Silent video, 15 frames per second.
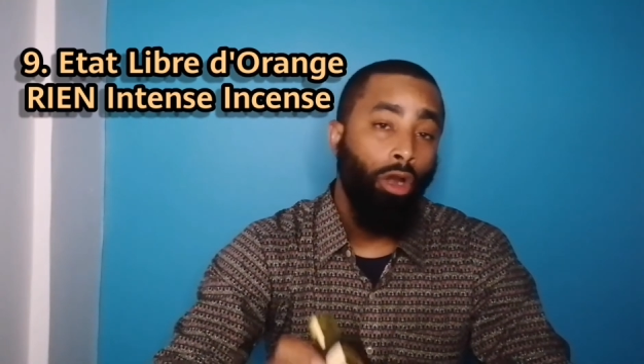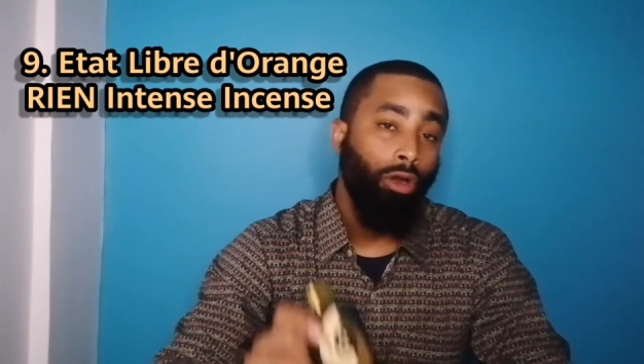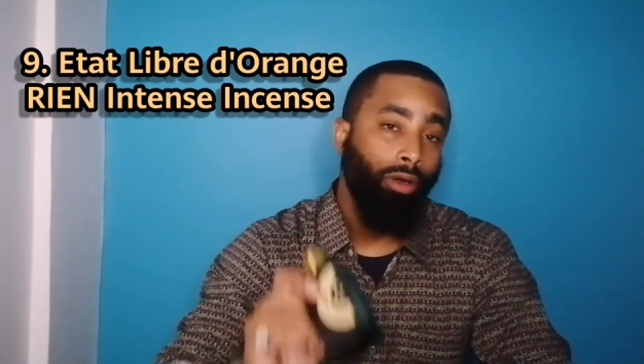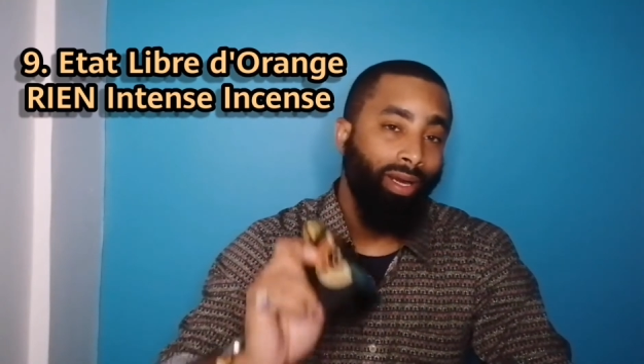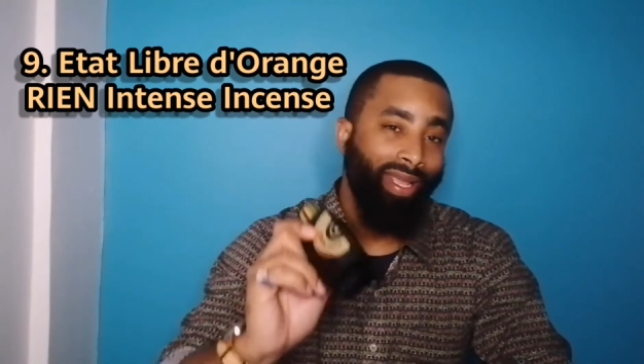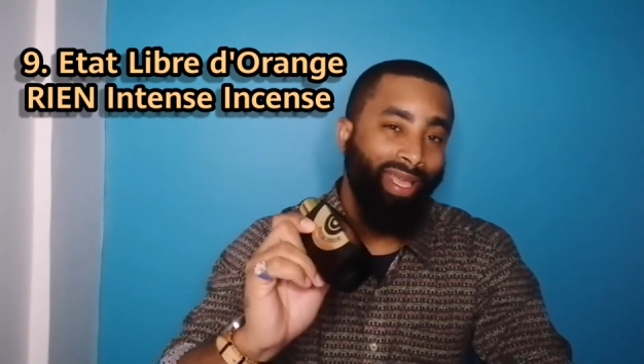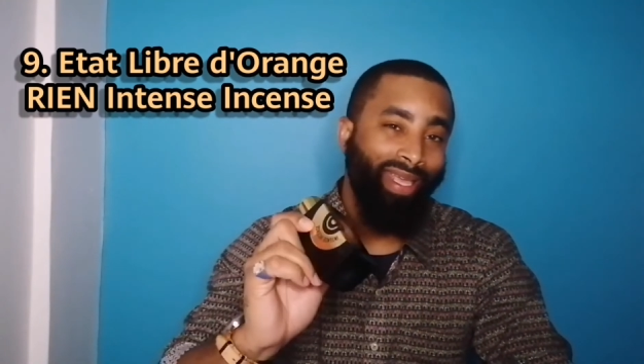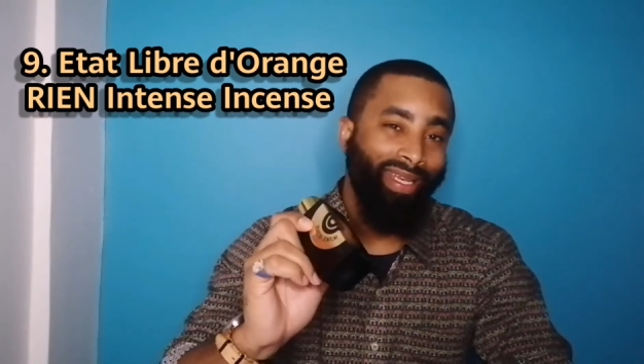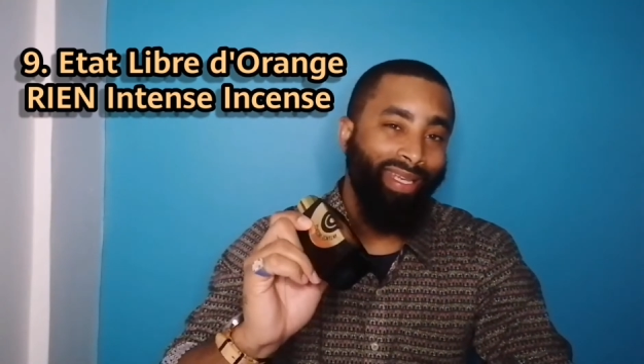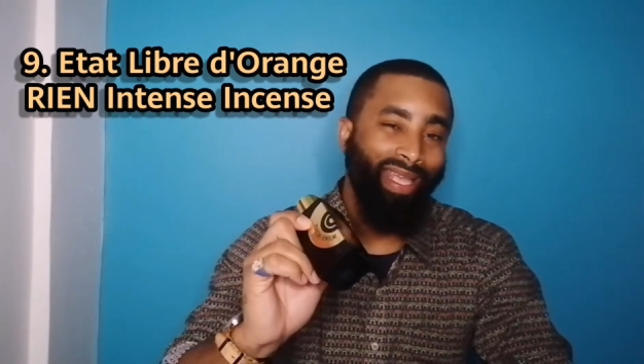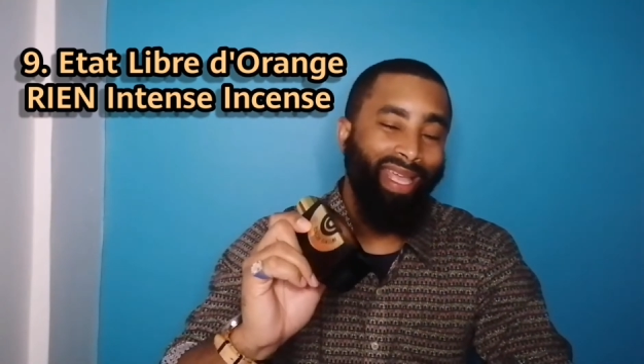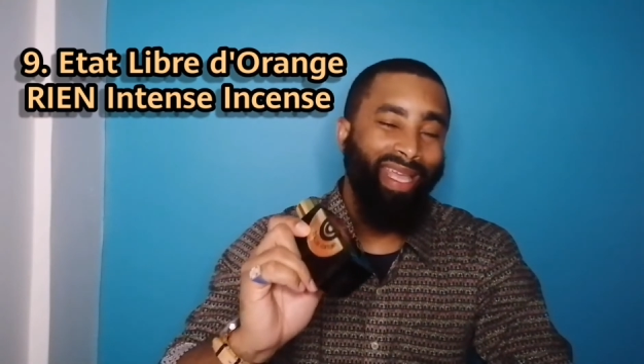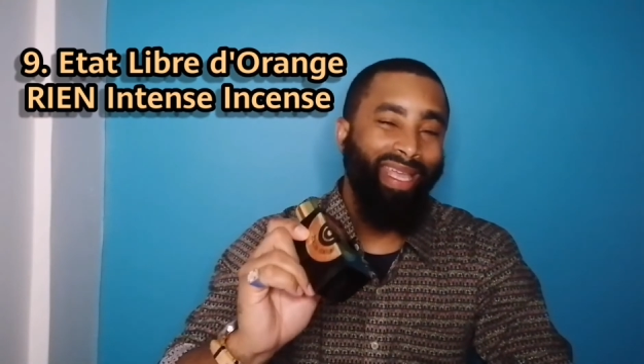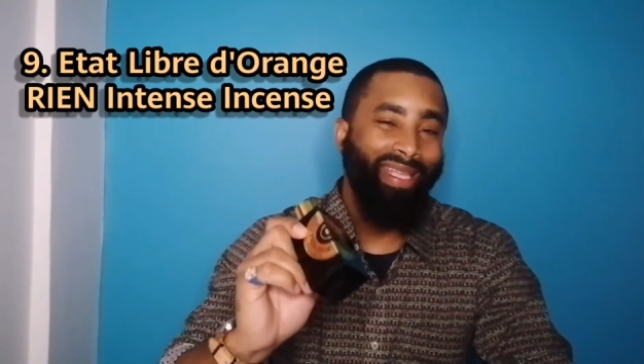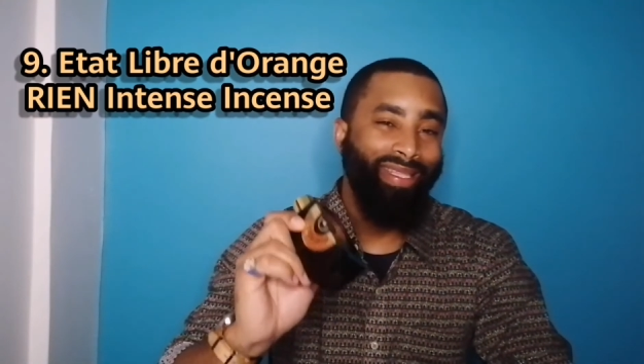
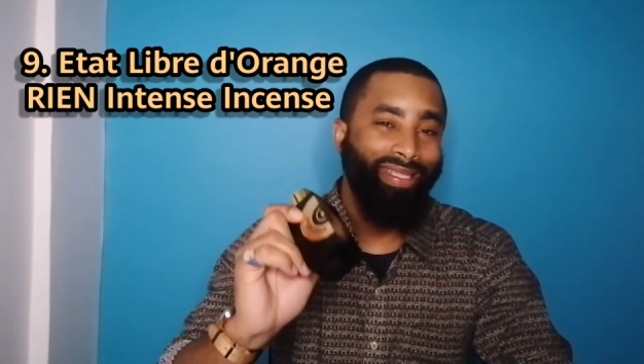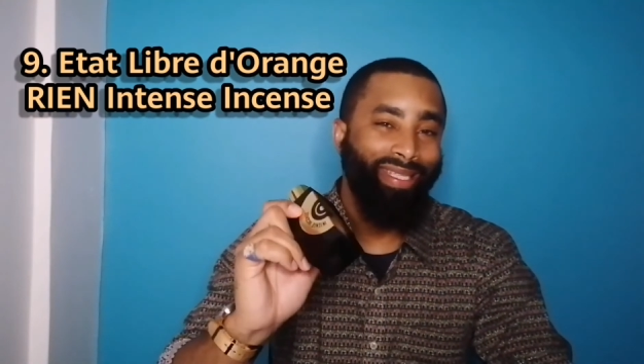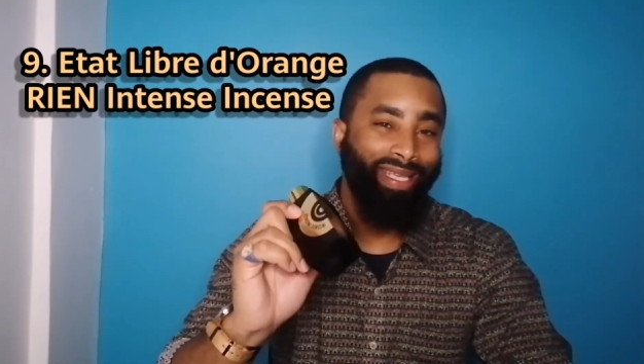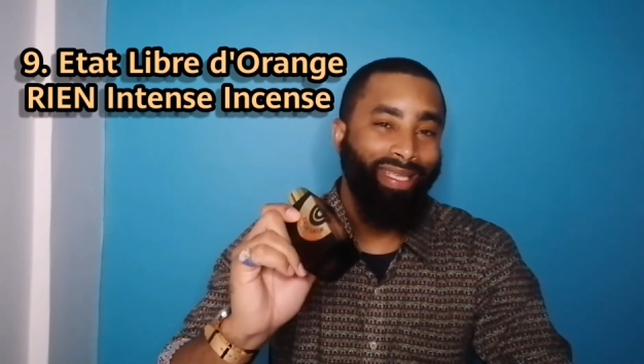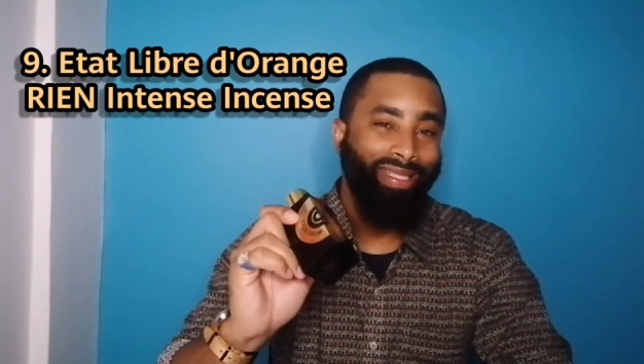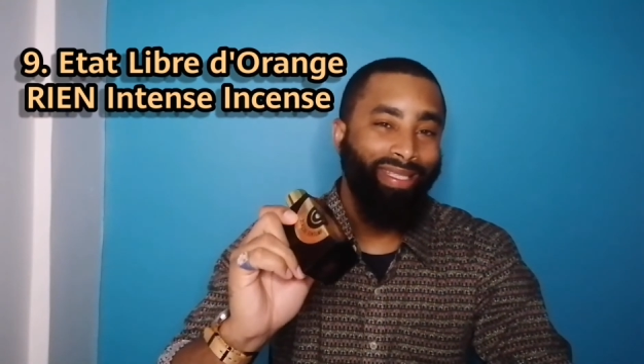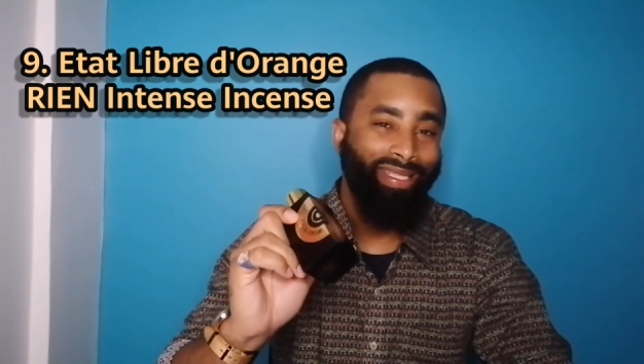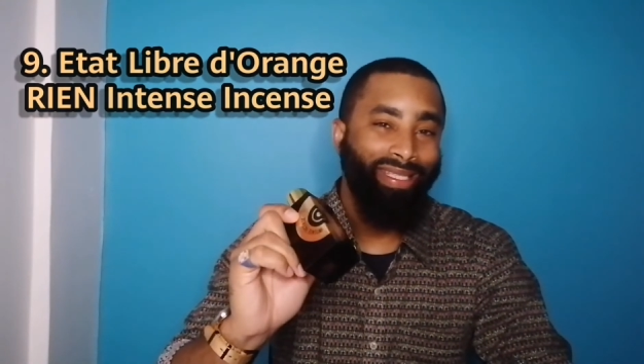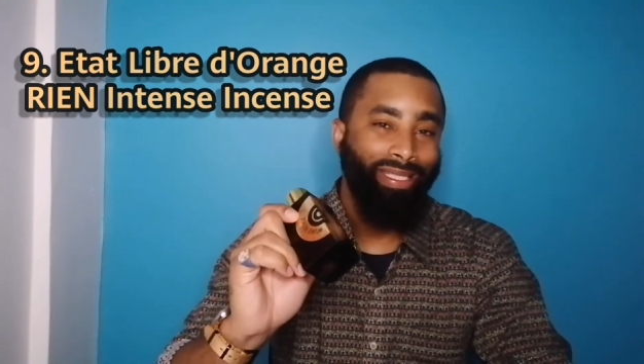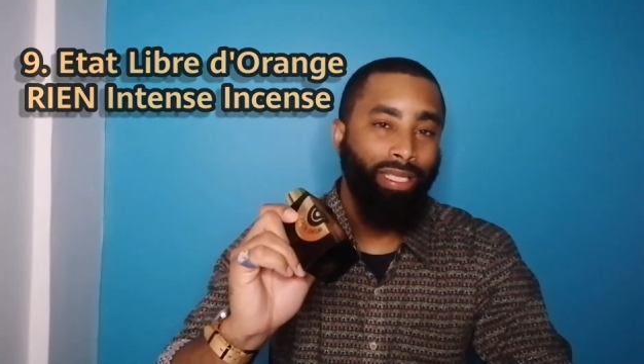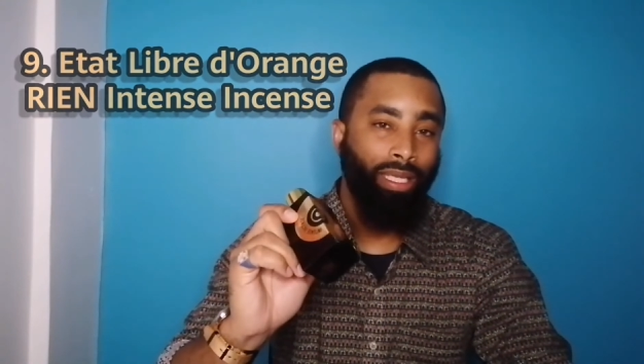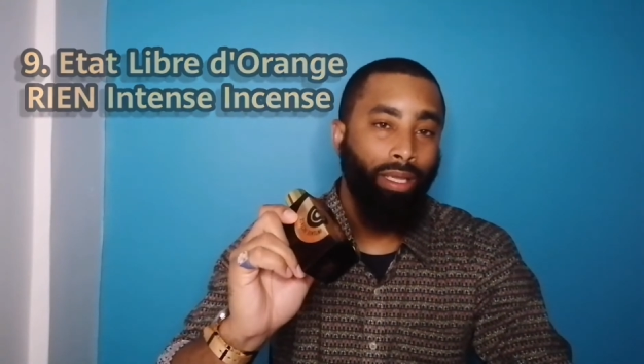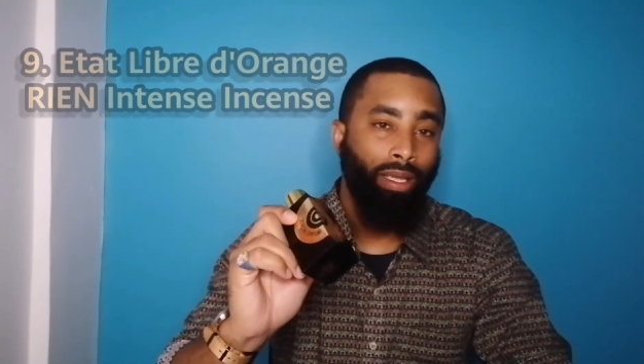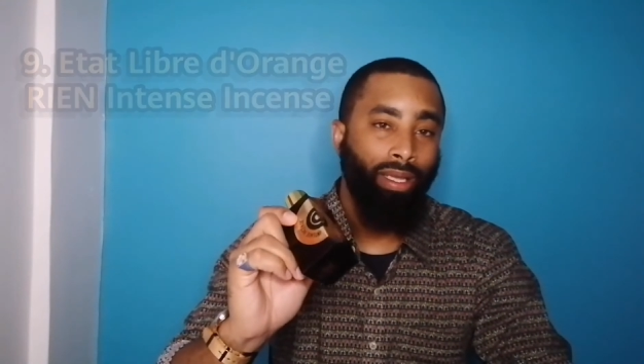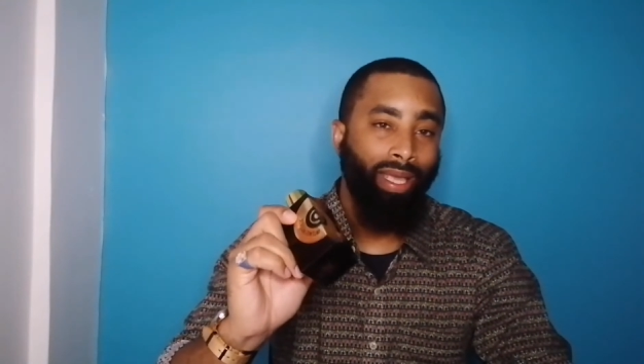RIEN
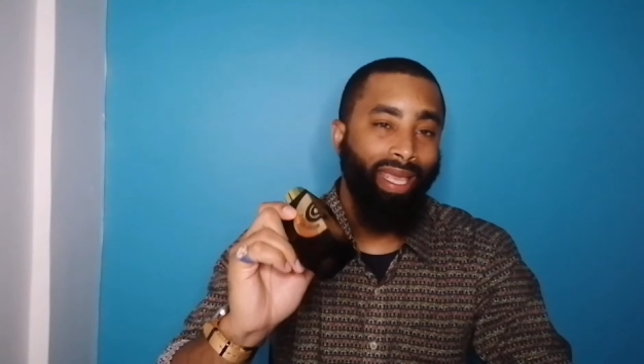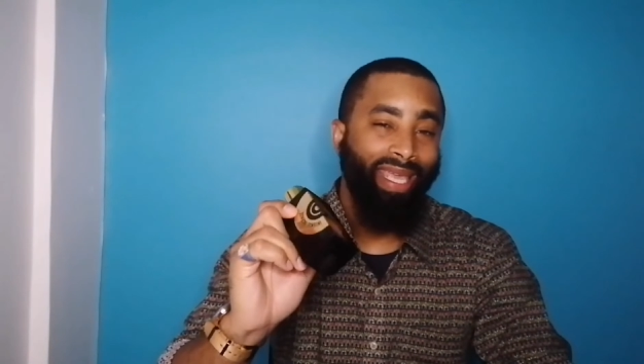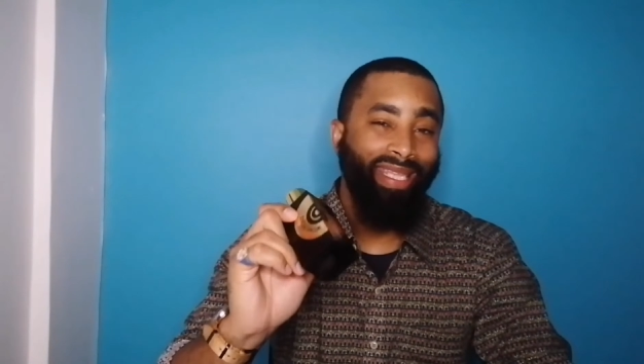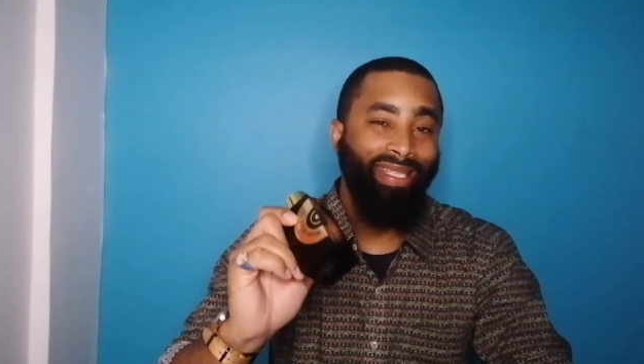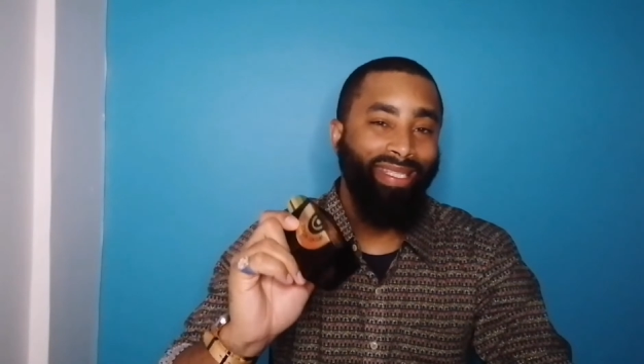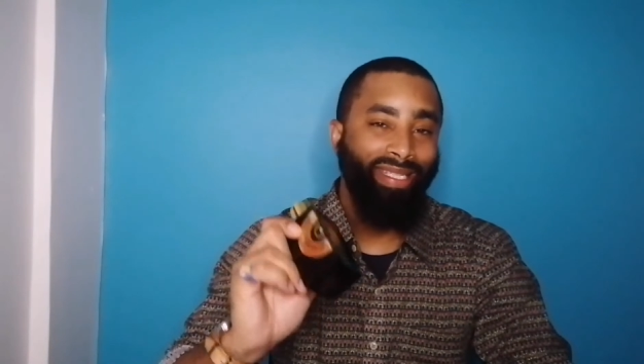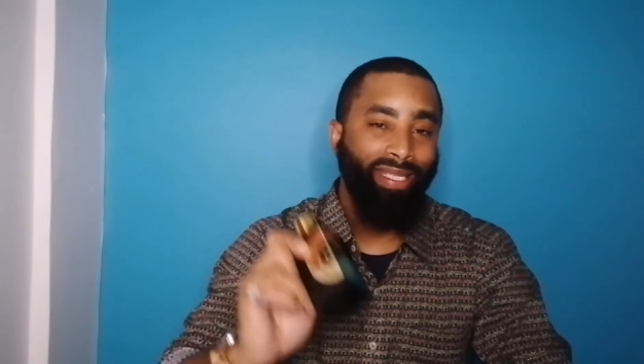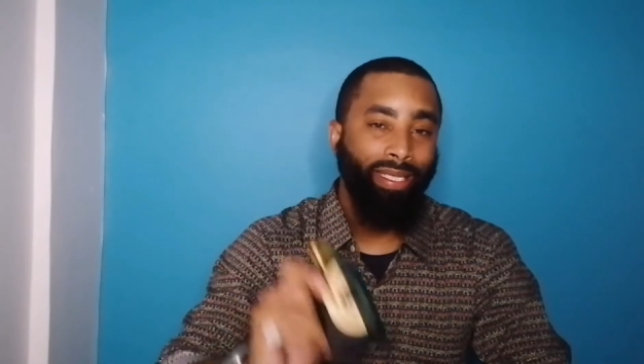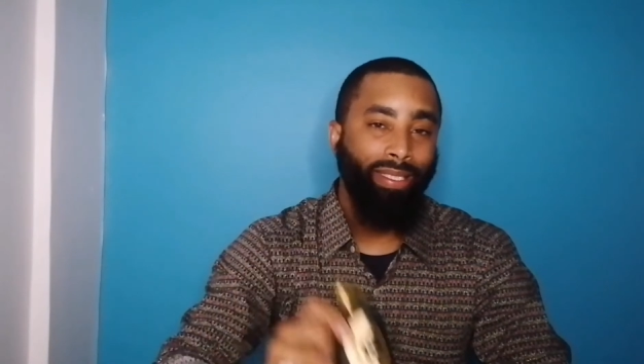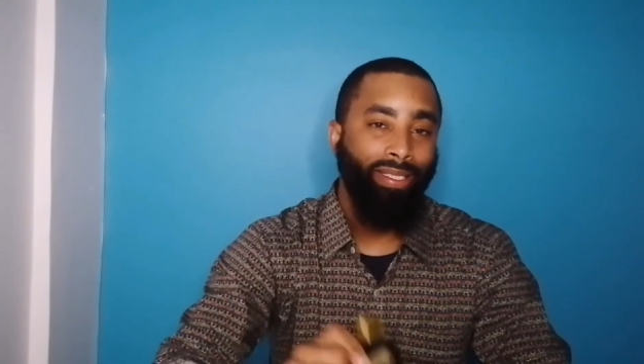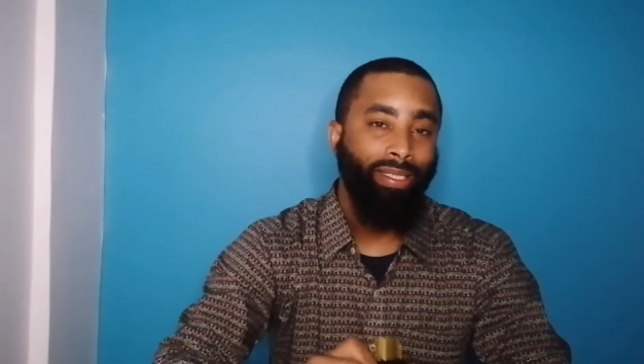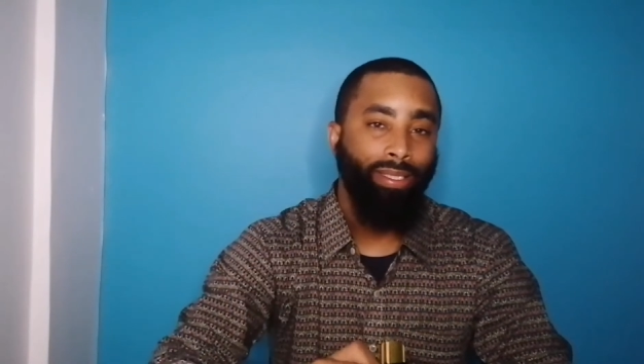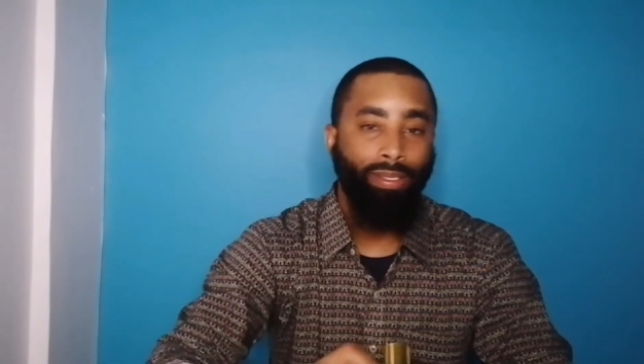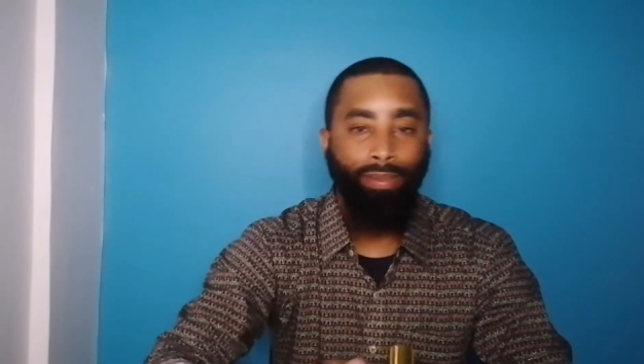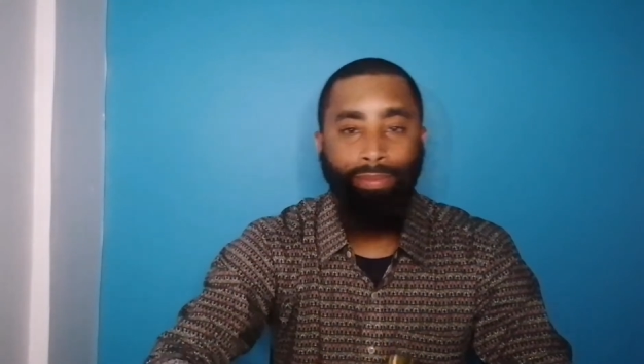Intense
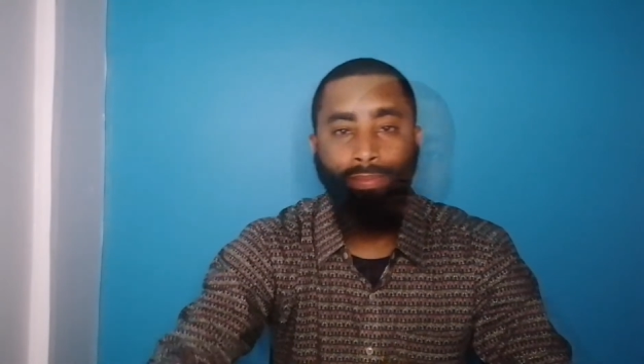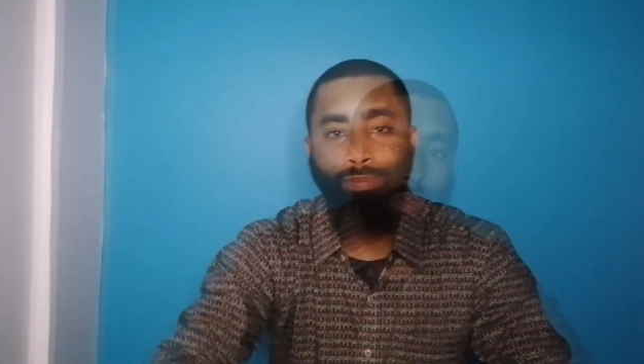Incense.